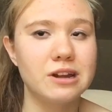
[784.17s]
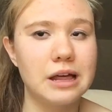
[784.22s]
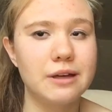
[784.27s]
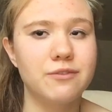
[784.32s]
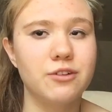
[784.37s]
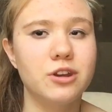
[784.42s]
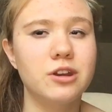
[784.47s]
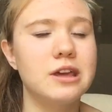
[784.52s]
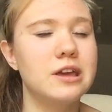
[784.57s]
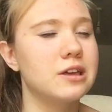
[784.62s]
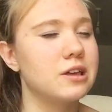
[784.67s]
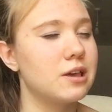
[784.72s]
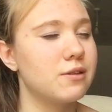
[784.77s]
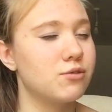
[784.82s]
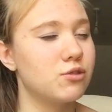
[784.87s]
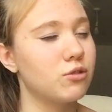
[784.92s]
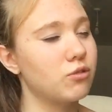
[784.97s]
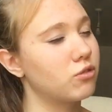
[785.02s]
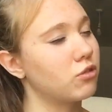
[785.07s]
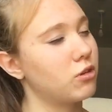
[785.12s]
11, it
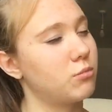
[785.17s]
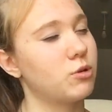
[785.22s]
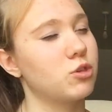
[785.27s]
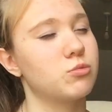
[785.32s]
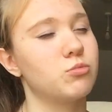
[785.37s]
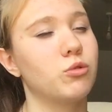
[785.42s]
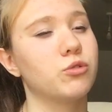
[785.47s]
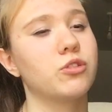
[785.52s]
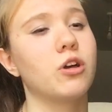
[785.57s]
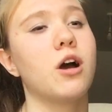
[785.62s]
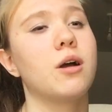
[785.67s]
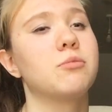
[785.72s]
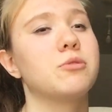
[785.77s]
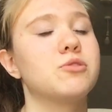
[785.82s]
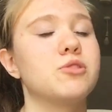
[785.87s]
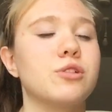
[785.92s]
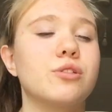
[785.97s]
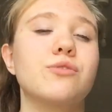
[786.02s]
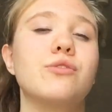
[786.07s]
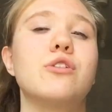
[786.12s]
gives you so much more time to
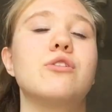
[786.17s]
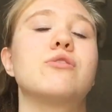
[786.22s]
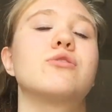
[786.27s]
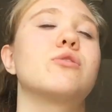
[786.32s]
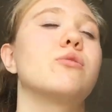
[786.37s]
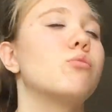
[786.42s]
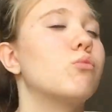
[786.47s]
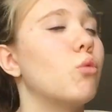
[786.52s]
just focus on